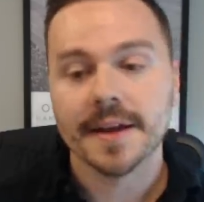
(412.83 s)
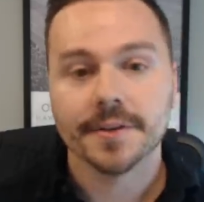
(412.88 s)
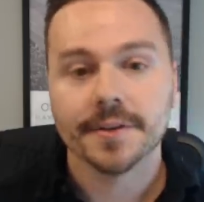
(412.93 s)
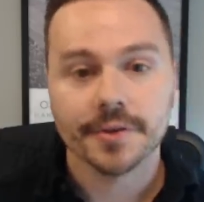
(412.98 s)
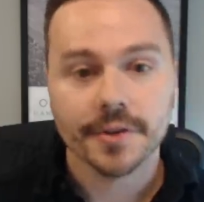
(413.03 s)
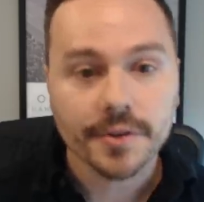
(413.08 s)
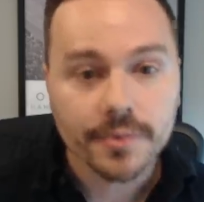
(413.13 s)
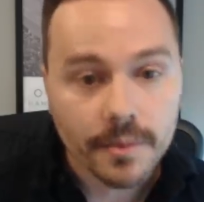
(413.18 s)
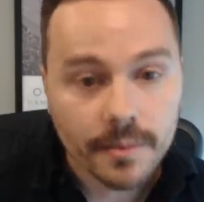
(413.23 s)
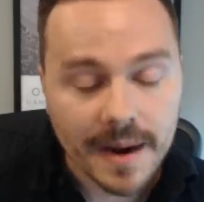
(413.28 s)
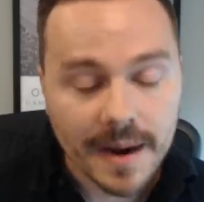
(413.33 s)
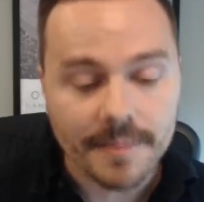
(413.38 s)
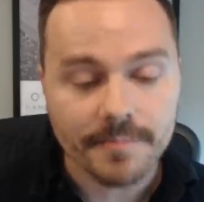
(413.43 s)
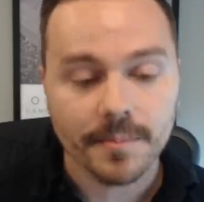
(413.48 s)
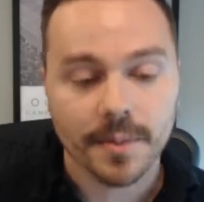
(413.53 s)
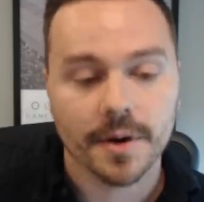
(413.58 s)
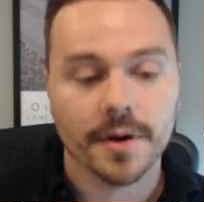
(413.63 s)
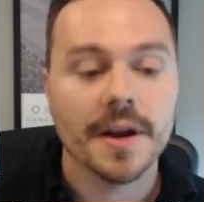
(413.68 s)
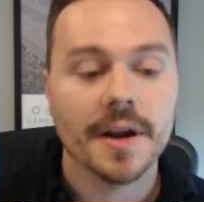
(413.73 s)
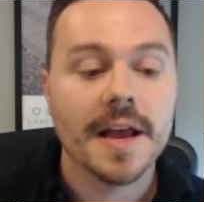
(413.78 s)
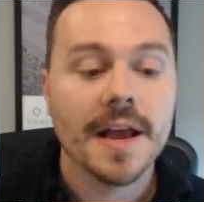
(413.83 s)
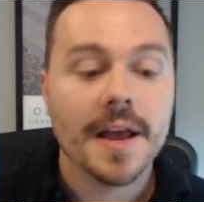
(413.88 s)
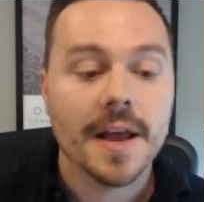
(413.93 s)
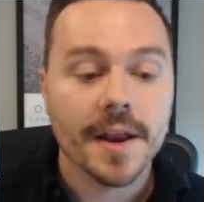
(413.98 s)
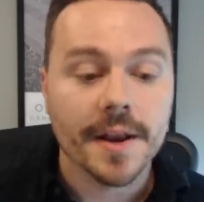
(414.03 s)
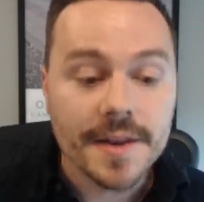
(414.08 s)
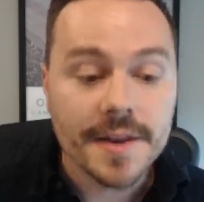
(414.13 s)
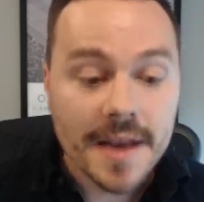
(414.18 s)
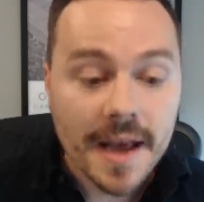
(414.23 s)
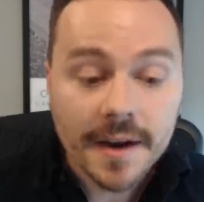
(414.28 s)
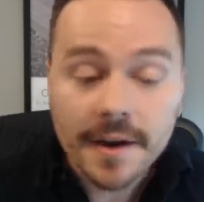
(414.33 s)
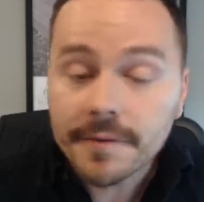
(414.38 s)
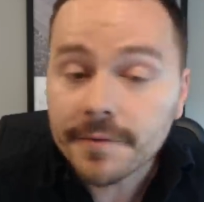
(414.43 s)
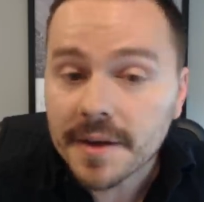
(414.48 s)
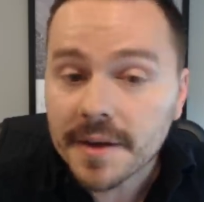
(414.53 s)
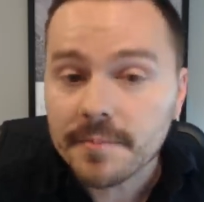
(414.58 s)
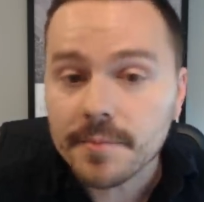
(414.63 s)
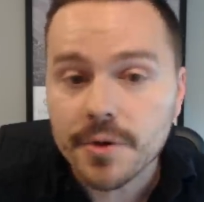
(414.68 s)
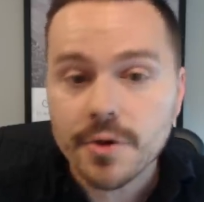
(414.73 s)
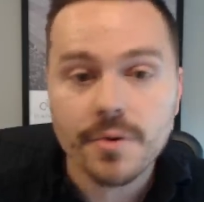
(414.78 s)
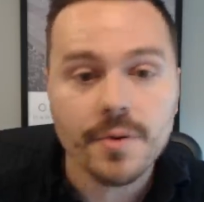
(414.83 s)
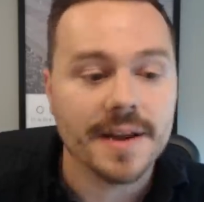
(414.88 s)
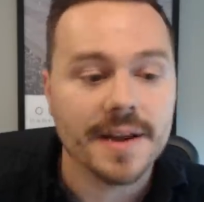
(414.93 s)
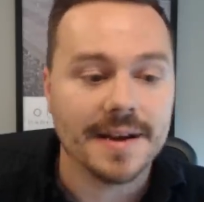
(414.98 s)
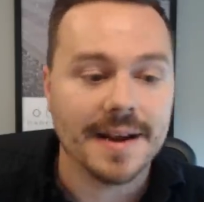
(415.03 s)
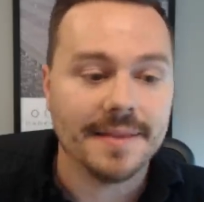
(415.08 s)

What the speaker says: Just remember, none of them knew it.